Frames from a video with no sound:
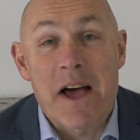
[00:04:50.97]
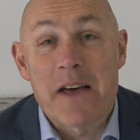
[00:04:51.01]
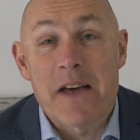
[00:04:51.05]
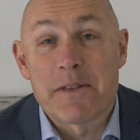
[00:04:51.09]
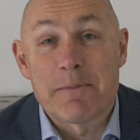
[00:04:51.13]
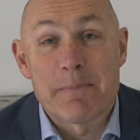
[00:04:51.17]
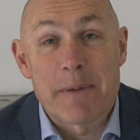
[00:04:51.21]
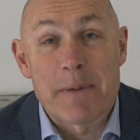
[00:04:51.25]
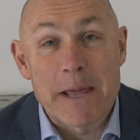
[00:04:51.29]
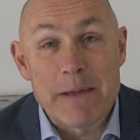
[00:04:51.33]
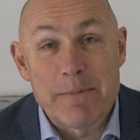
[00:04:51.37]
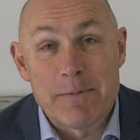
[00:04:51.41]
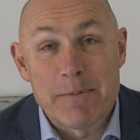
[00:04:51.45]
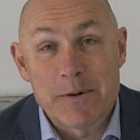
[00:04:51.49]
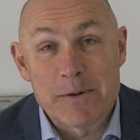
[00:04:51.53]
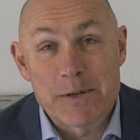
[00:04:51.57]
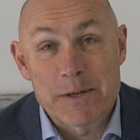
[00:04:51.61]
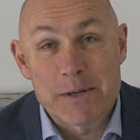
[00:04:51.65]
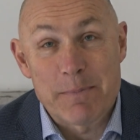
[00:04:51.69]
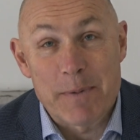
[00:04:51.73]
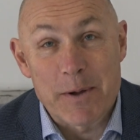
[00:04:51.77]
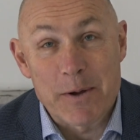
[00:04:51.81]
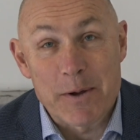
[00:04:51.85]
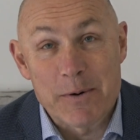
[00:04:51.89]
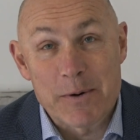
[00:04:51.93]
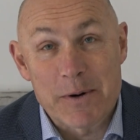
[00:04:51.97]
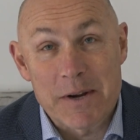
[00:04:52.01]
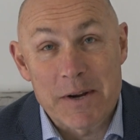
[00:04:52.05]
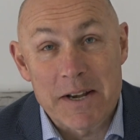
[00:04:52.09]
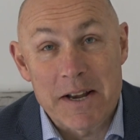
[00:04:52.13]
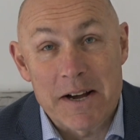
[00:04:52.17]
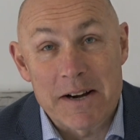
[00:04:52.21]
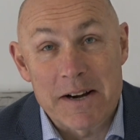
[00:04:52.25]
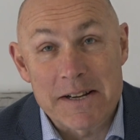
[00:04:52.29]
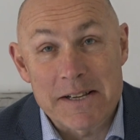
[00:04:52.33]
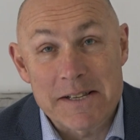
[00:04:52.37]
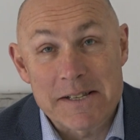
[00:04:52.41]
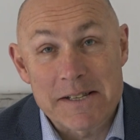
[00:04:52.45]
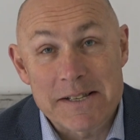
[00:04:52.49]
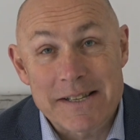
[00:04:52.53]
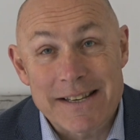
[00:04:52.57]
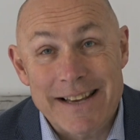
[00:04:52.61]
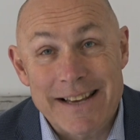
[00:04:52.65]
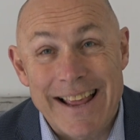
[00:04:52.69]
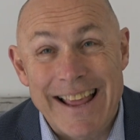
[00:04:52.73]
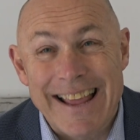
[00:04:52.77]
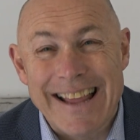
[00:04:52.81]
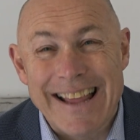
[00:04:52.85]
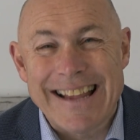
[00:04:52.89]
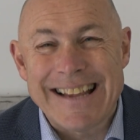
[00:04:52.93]
other people to be organised?
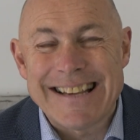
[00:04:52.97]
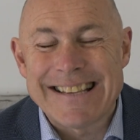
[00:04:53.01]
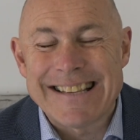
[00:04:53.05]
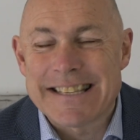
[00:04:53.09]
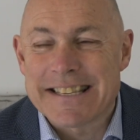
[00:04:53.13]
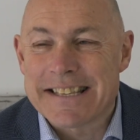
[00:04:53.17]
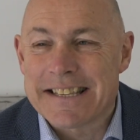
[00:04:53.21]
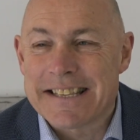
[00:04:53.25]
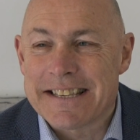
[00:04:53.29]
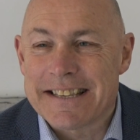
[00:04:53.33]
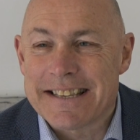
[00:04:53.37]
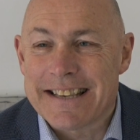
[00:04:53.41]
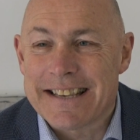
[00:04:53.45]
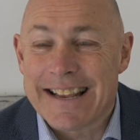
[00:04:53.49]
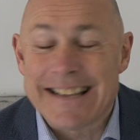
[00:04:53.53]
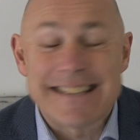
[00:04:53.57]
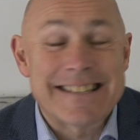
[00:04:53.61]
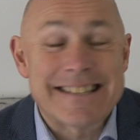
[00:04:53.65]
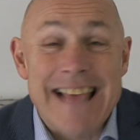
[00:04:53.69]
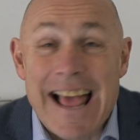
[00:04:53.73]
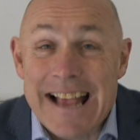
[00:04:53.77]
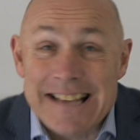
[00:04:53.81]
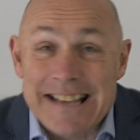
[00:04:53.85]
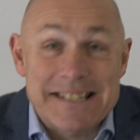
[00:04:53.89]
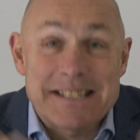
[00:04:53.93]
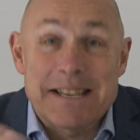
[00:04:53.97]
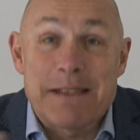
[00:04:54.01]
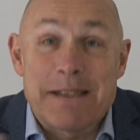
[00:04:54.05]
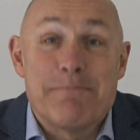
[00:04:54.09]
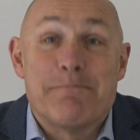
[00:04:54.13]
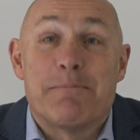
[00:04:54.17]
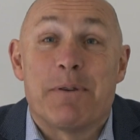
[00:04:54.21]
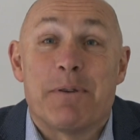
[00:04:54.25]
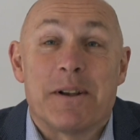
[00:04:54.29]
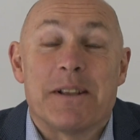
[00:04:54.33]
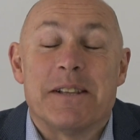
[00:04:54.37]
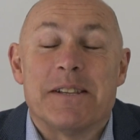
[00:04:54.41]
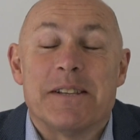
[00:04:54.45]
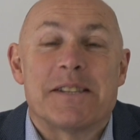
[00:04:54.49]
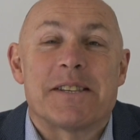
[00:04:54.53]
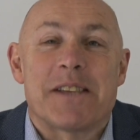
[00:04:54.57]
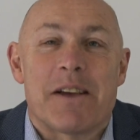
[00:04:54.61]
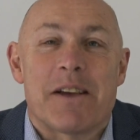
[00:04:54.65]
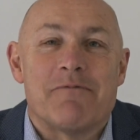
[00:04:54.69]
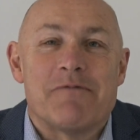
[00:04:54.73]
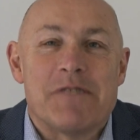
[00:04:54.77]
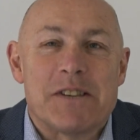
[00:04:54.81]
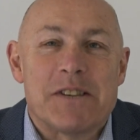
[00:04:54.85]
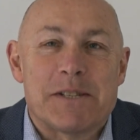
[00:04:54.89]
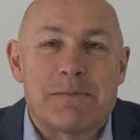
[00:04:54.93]
It's that simple in
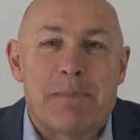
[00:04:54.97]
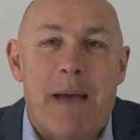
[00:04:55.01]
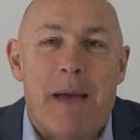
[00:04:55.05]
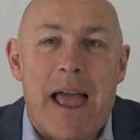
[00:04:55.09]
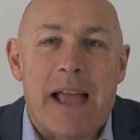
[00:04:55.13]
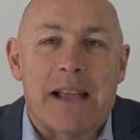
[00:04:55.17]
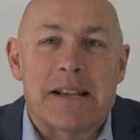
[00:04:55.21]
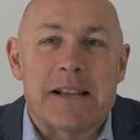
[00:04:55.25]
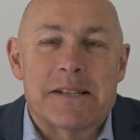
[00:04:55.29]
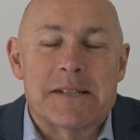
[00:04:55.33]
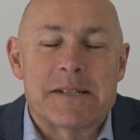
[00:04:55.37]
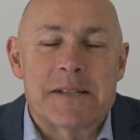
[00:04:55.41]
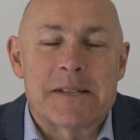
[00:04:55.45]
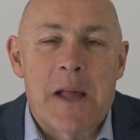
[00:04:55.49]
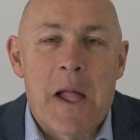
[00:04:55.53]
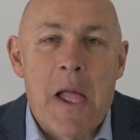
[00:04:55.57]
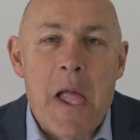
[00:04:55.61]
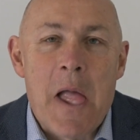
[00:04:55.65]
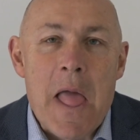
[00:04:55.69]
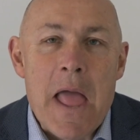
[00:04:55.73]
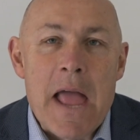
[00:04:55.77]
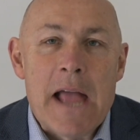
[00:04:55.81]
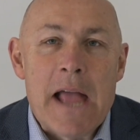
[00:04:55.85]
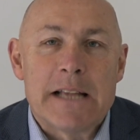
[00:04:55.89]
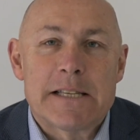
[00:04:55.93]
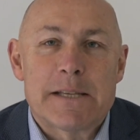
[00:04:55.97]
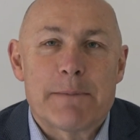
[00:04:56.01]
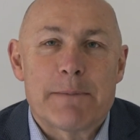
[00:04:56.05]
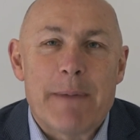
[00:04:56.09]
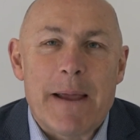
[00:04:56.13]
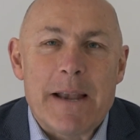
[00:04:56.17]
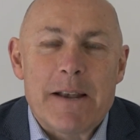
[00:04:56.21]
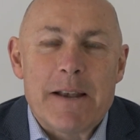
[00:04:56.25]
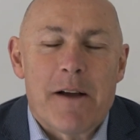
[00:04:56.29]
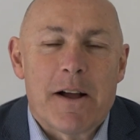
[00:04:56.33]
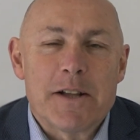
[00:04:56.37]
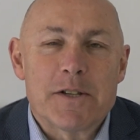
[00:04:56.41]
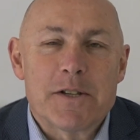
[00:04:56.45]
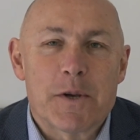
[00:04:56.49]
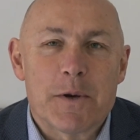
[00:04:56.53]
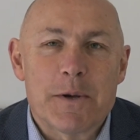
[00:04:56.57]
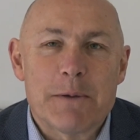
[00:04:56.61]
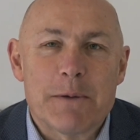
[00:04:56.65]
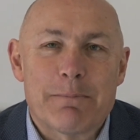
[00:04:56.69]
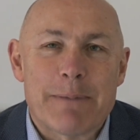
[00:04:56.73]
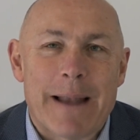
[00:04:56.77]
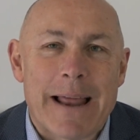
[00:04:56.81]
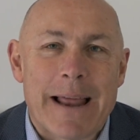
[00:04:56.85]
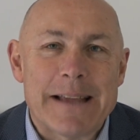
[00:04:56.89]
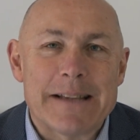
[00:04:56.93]
some respects. It's a bit like
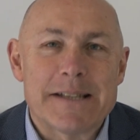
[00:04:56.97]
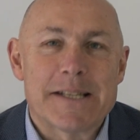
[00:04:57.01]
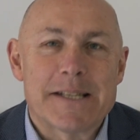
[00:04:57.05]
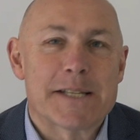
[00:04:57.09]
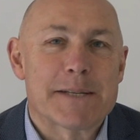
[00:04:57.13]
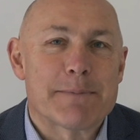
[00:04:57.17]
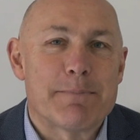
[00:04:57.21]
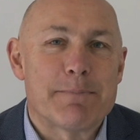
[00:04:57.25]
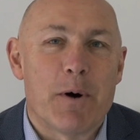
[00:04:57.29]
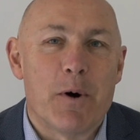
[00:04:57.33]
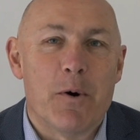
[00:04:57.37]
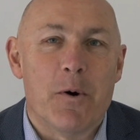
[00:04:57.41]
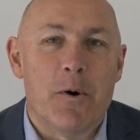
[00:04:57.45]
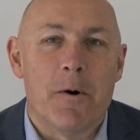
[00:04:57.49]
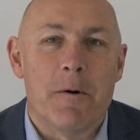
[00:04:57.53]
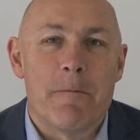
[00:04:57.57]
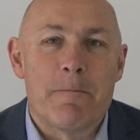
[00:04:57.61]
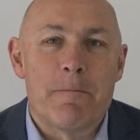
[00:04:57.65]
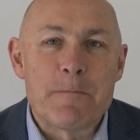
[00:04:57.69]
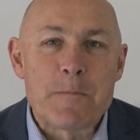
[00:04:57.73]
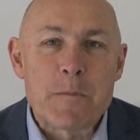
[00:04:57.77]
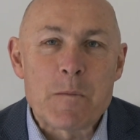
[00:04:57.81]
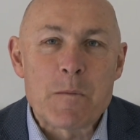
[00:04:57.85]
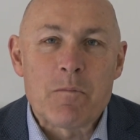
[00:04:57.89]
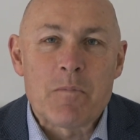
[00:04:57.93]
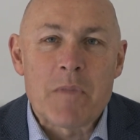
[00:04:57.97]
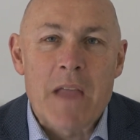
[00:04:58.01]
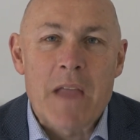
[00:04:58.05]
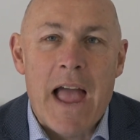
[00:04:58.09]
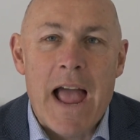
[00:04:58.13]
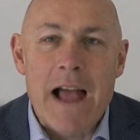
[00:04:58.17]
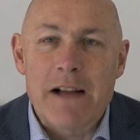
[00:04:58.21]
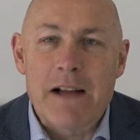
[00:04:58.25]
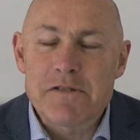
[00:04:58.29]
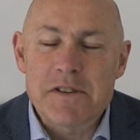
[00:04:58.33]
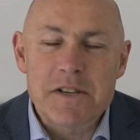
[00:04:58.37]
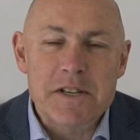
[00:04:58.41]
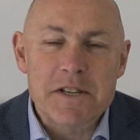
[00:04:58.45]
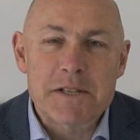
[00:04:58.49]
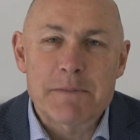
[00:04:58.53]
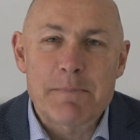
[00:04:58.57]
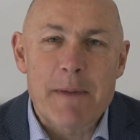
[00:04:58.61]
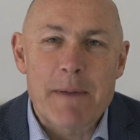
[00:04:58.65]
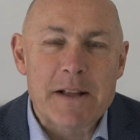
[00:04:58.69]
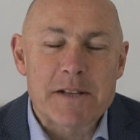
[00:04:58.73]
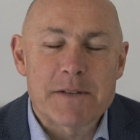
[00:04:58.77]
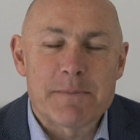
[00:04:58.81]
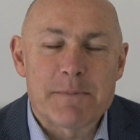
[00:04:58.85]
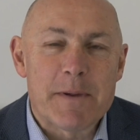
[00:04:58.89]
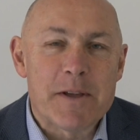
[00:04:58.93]
playing sport. How do you
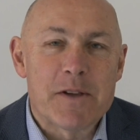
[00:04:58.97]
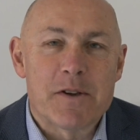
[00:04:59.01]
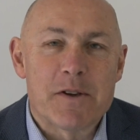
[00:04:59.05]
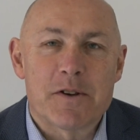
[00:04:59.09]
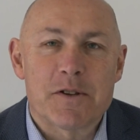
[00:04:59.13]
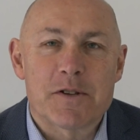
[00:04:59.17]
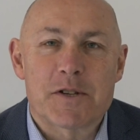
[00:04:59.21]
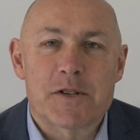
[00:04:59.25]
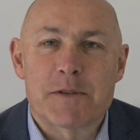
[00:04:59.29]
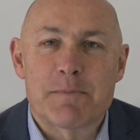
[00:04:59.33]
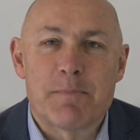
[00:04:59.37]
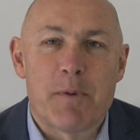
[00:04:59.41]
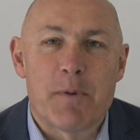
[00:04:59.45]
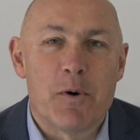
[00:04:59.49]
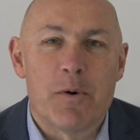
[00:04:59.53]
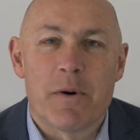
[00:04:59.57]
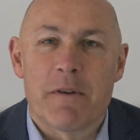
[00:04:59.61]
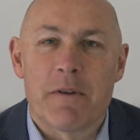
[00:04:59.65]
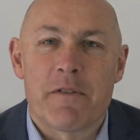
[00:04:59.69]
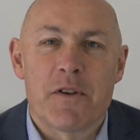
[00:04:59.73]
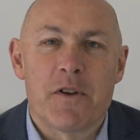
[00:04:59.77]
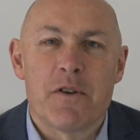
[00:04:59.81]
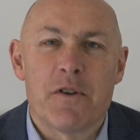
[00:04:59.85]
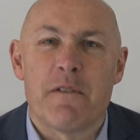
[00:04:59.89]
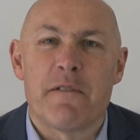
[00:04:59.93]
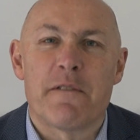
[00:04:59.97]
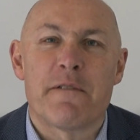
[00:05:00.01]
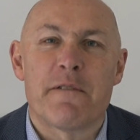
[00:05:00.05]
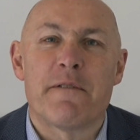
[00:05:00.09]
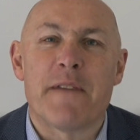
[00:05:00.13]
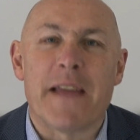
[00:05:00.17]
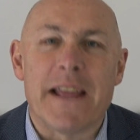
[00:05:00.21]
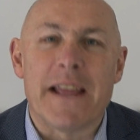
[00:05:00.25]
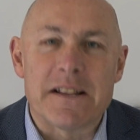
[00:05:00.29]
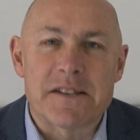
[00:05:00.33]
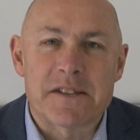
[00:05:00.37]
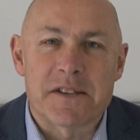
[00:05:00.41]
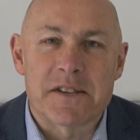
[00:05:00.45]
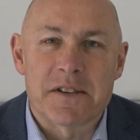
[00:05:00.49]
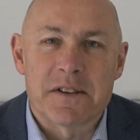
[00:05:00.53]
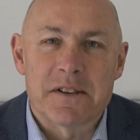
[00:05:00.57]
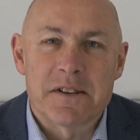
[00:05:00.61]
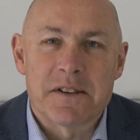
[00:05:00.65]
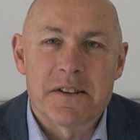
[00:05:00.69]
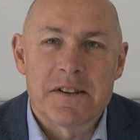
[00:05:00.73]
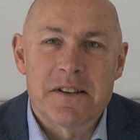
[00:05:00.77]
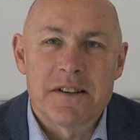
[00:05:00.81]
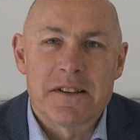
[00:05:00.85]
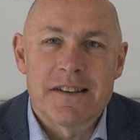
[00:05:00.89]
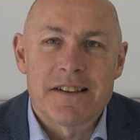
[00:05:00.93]
expect to be good at sport if you're not fit?
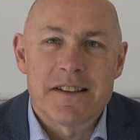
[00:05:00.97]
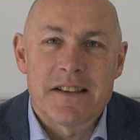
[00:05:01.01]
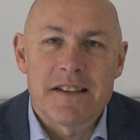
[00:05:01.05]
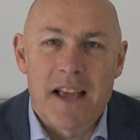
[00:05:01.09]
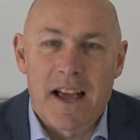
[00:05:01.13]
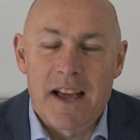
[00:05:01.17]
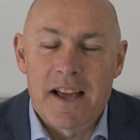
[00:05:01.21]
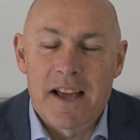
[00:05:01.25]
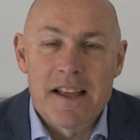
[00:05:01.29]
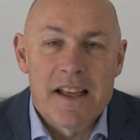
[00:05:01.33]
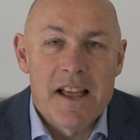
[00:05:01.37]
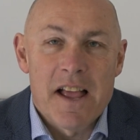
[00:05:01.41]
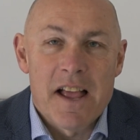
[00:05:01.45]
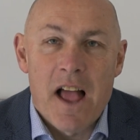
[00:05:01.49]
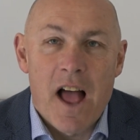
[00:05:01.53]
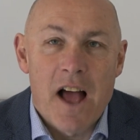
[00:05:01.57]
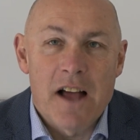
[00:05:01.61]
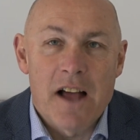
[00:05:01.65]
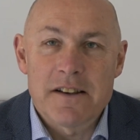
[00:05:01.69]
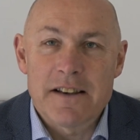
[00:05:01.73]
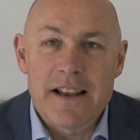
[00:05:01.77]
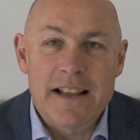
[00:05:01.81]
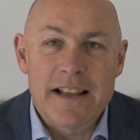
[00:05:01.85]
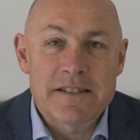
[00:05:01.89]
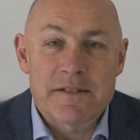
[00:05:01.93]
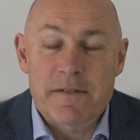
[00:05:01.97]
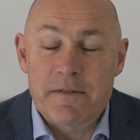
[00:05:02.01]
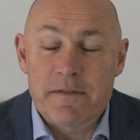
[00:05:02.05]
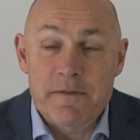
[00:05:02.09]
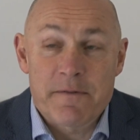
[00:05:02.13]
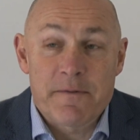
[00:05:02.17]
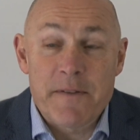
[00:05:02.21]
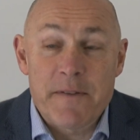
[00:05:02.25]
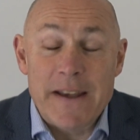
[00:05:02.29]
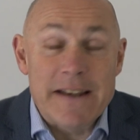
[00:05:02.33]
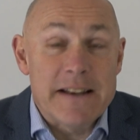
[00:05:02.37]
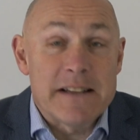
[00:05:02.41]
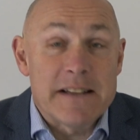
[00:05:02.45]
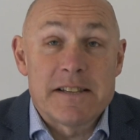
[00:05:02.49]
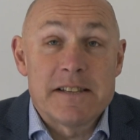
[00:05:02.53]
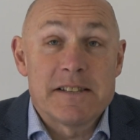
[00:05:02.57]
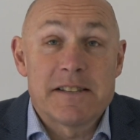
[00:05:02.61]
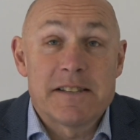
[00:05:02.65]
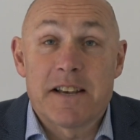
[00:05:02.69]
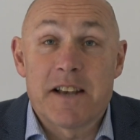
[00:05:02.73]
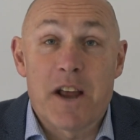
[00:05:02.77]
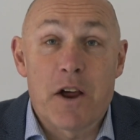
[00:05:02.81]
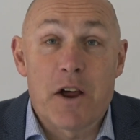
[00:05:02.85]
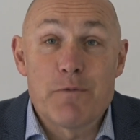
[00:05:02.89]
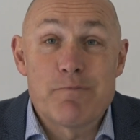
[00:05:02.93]
Yeah, and fitness is
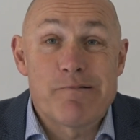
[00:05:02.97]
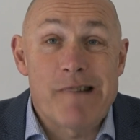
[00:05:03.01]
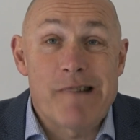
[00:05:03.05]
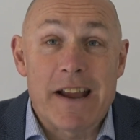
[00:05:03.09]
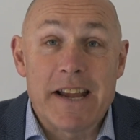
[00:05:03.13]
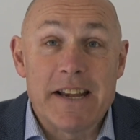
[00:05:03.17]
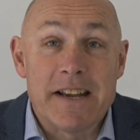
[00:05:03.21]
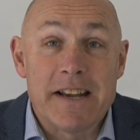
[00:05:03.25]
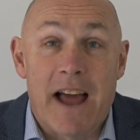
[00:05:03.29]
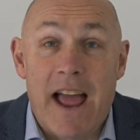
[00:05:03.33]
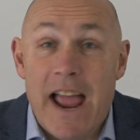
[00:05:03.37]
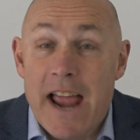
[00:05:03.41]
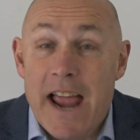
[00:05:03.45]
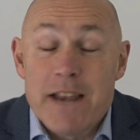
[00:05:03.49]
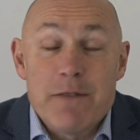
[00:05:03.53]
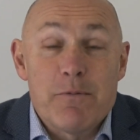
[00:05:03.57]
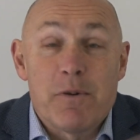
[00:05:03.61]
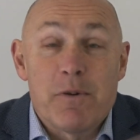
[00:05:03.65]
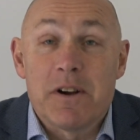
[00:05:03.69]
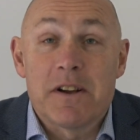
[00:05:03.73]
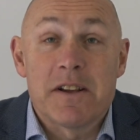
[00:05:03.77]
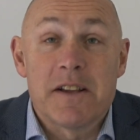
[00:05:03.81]
a no-brainer. Anyone